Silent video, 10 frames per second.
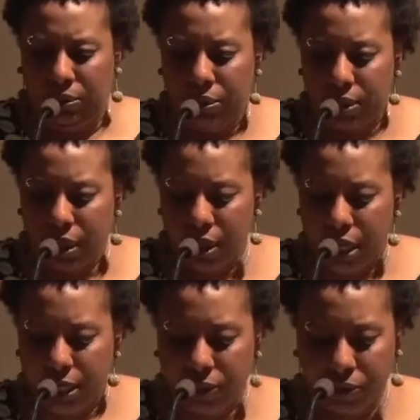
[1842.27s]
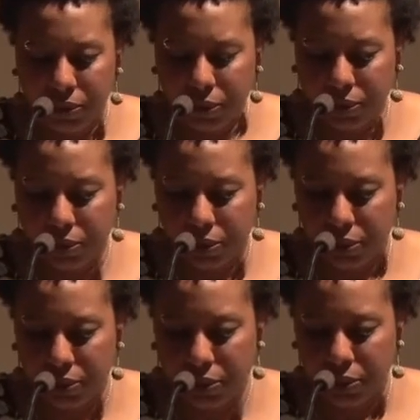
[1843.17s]
Sorry.
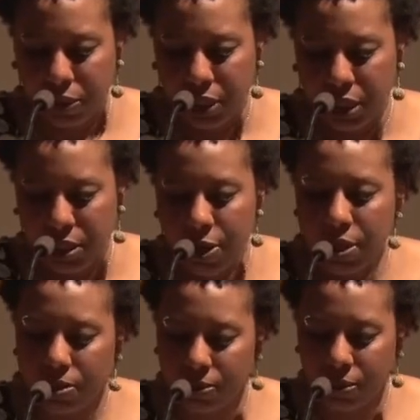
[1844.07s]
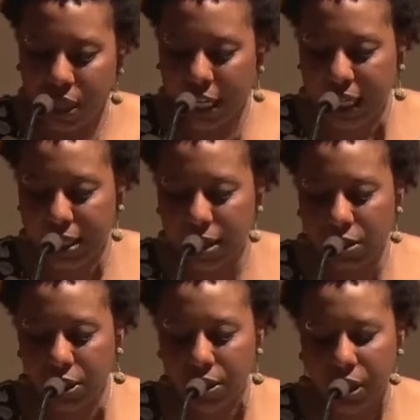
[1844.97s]
Well, I guess I'll
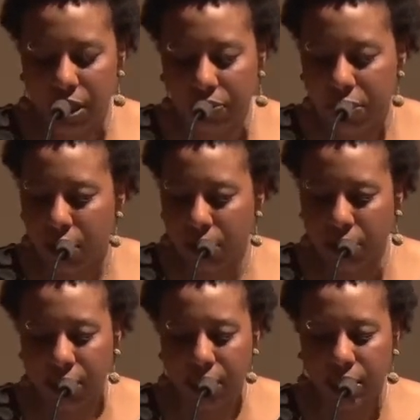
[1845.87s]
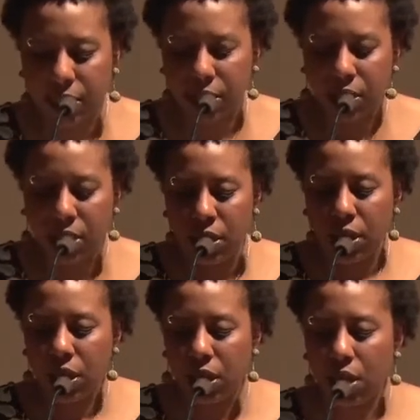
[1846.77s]
just kind of start with this
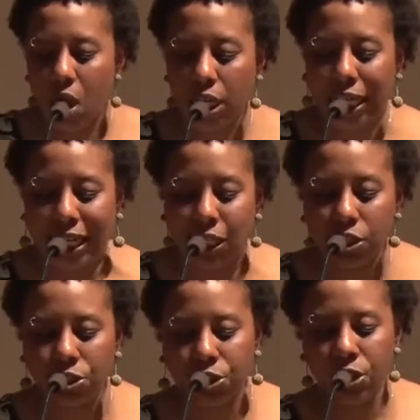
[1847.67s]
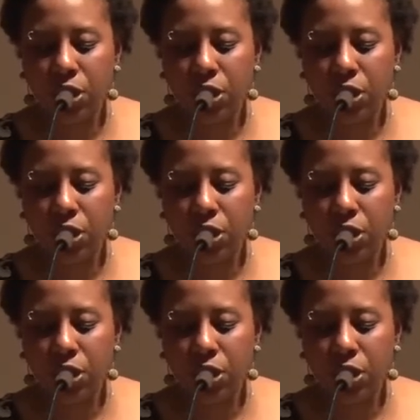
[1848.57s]
long-ish.